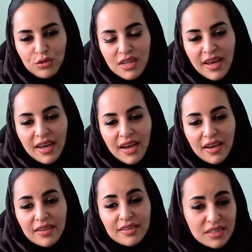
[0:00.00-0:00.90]
The
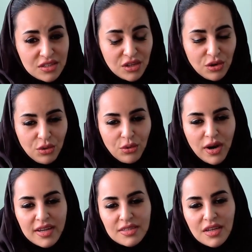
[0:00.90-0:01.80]
DCO has
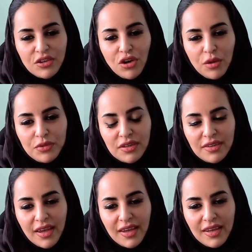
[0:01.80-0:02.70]
adopted
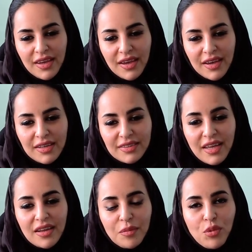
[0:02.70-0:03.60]
a
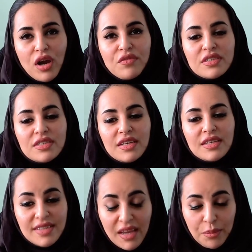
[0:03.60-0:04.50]
data privacy
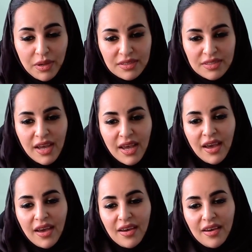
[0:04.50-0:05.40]
statement
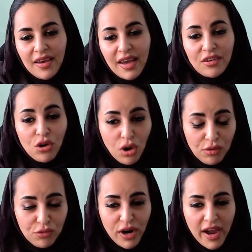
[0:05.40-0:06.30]
and a call
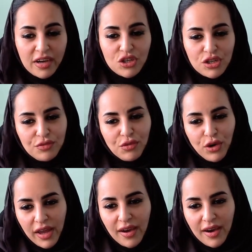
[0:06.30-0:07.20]
for action for
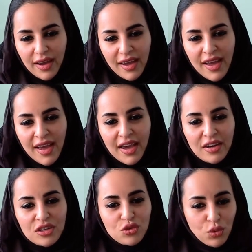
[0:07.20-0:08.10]
AI, and
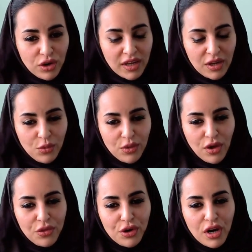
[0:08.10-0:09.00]
is working with
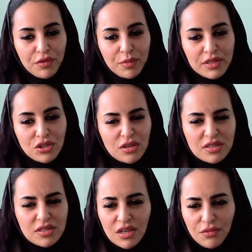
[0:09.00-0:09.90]
other governments on
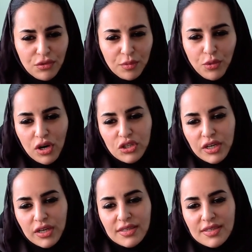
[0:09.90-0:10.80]
several
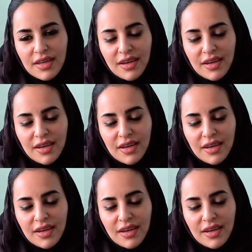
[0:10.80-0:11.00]
projects.